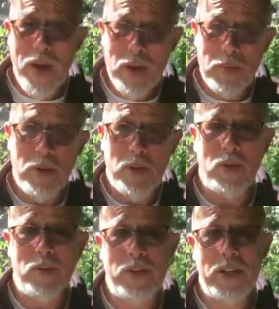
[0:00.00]
you put your
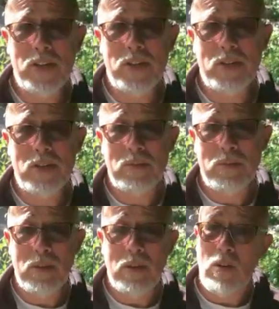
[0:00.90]
features,
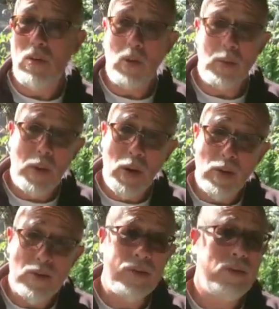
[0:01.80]
your
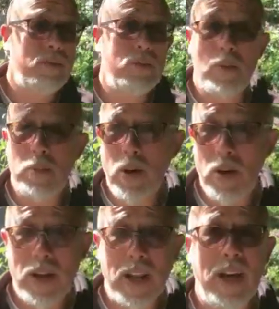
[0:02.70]
pond, your
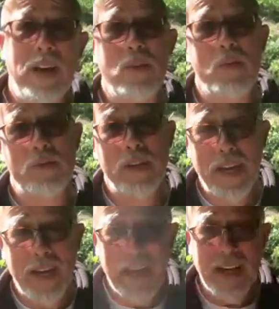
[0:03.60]
pergola, your
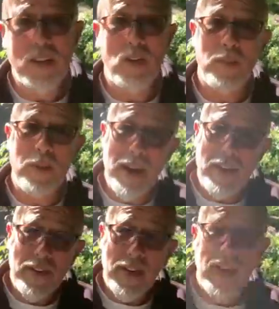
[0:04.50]
decking, your
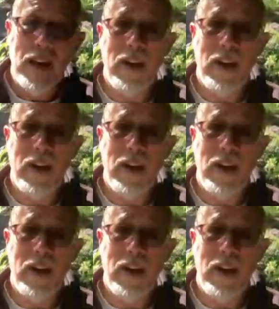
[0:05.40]
paving,